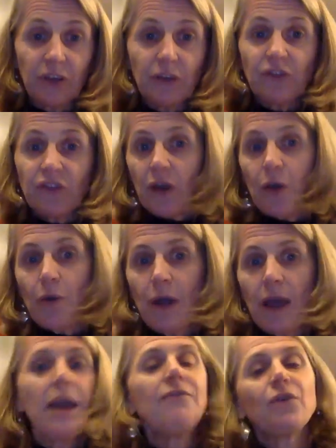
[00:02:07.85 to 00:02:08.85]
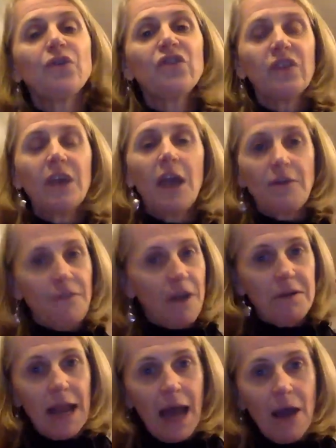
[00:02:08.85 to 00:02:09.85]
So if you're singing
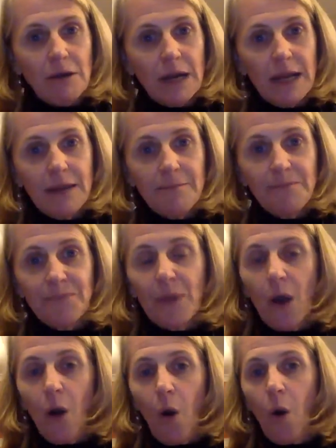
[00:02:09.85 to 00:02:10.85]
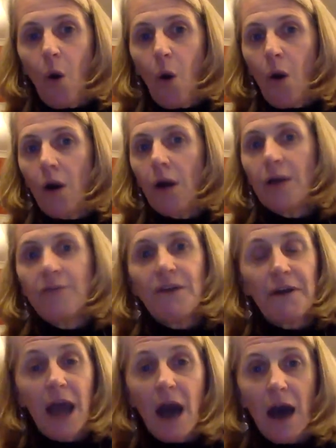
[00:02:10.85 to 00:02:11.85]
very loudly or
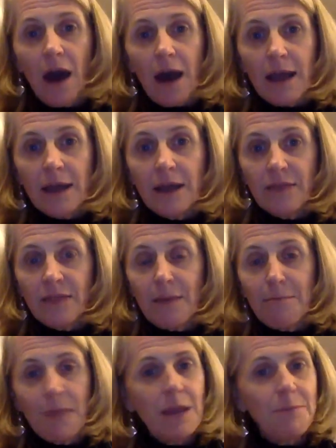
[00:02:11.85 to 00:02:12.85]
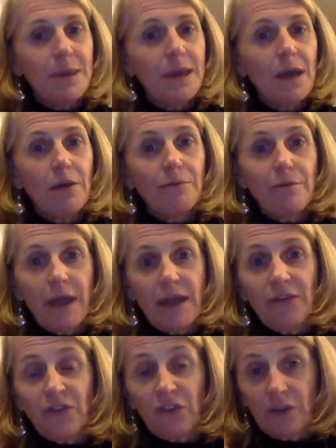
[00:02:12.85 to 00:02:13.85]
very high, there may be a
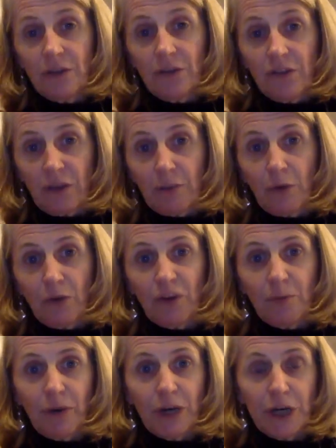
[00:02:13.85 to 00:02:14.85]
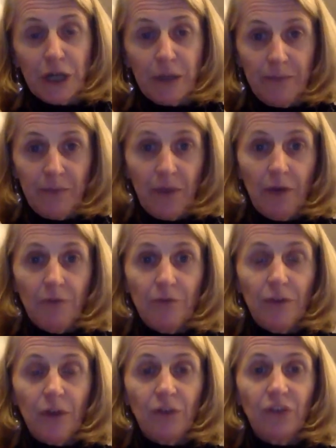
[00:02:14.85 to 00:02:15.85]
raised subglottic pressure for
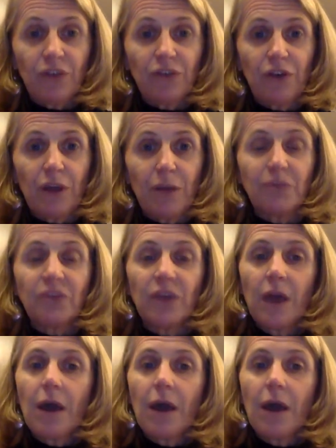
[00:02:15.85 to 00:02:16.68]
those extremes.